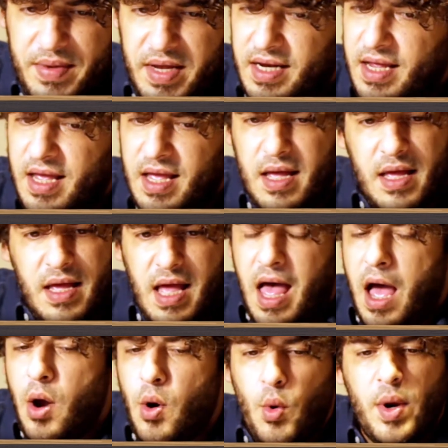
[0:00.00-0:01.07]
I mean,
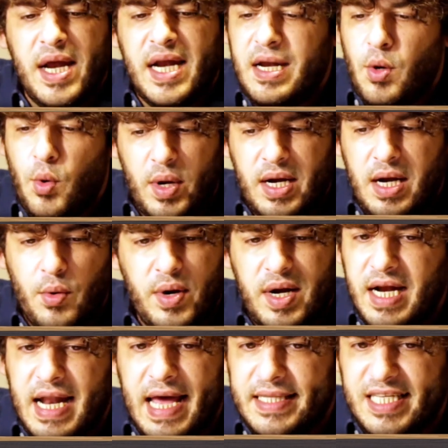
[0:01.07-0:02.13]
I really, really,
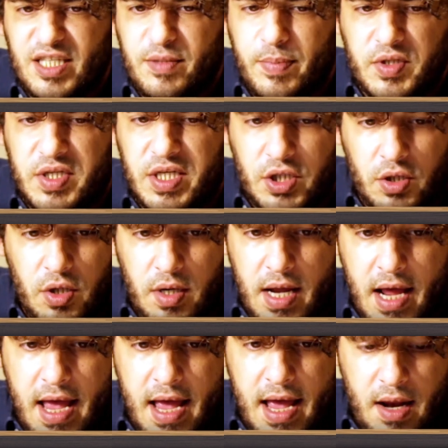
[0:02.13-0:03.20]
really like this
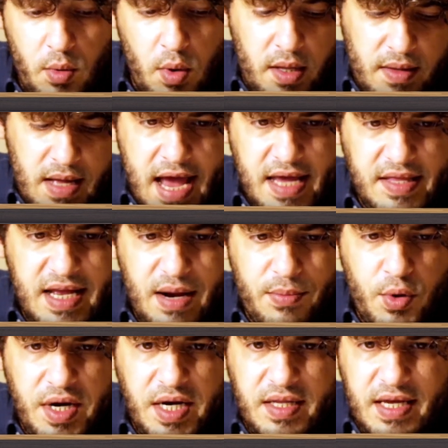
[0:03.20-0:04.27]
position. And, well, I ended
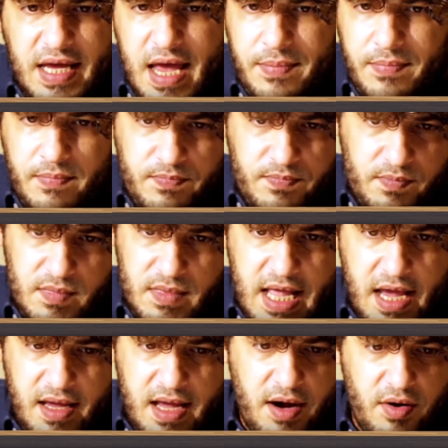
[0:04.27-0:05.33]
up winning the game,
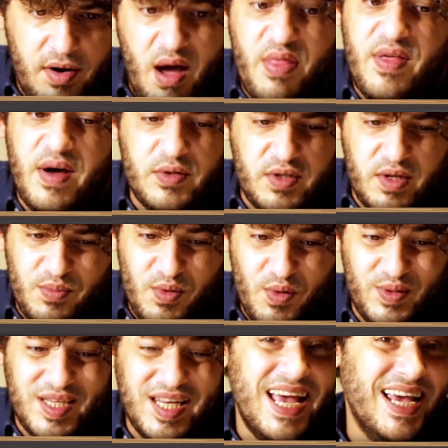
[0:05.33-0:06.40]
like, I don't know, 1,000
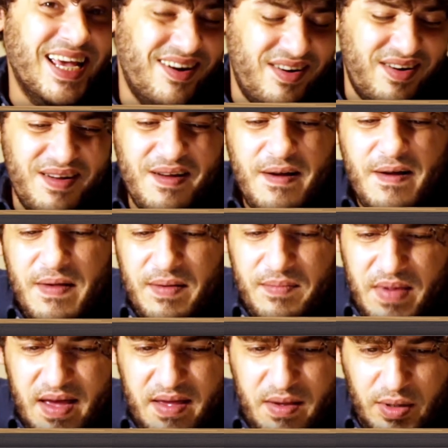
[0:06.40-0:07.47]
moves later.
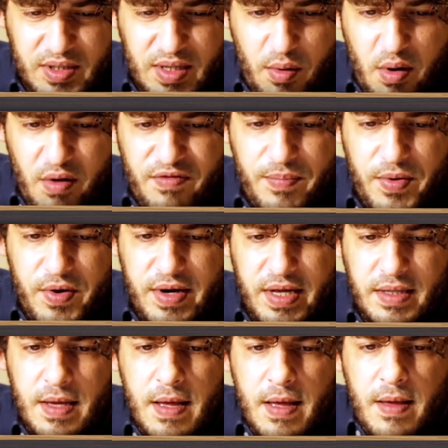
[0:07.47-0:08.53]
He was a rough
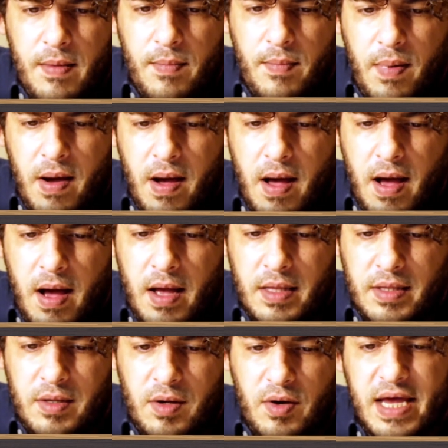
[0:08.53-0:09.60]
opponent.
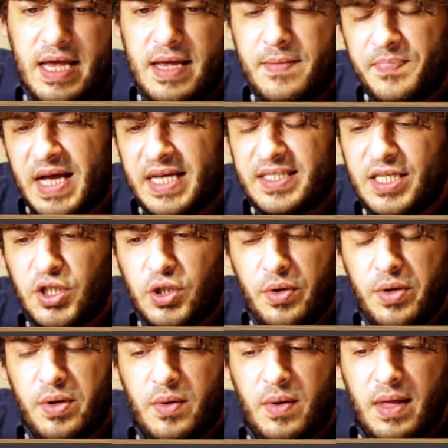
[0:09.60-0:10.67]
But, okay, as I
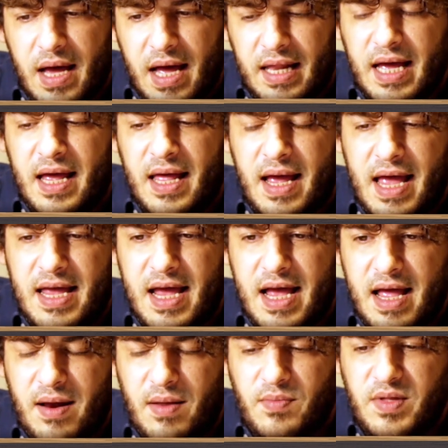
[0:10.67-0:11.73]
show you,
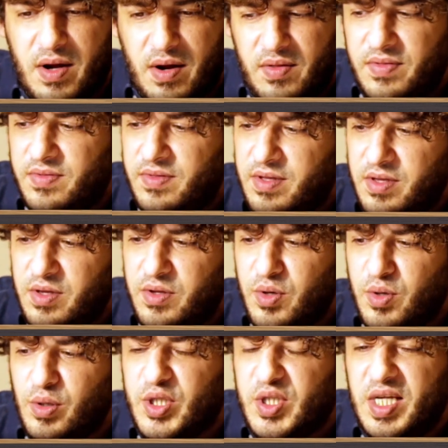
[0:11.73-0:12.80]

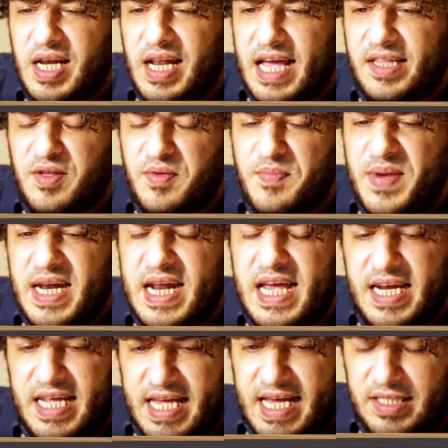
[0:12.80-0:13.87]
you could see, like, the main
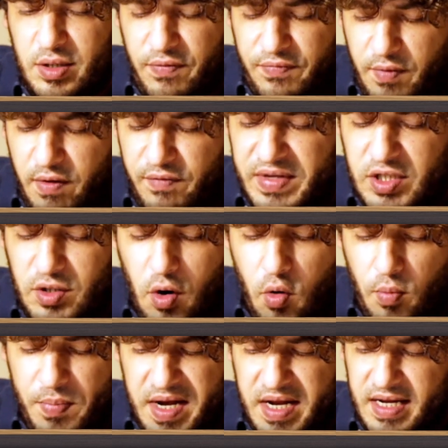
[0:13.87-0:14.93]
ideas of this
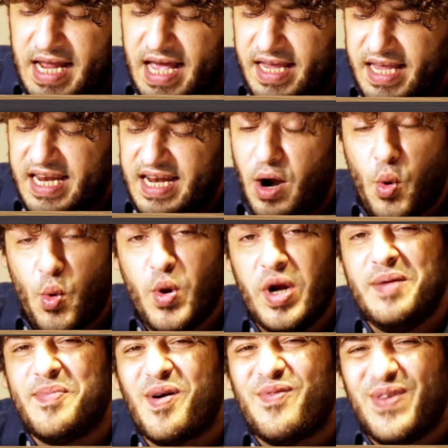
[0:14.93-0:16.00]
opening. Like, in a
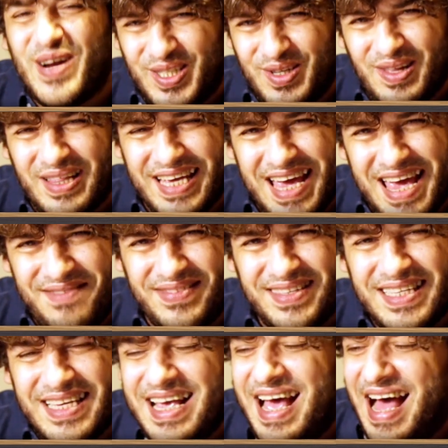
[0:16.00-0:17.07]
really professional
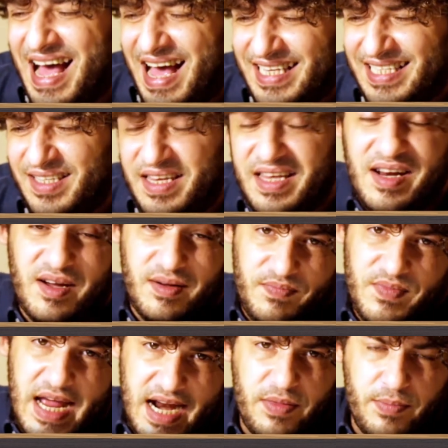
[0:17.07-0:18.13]
game, as, you know,
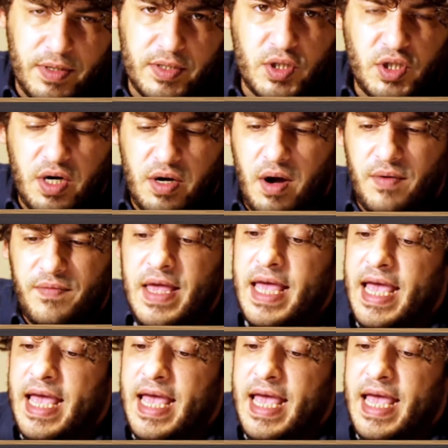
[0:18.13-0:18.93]
Anand versus Shirov,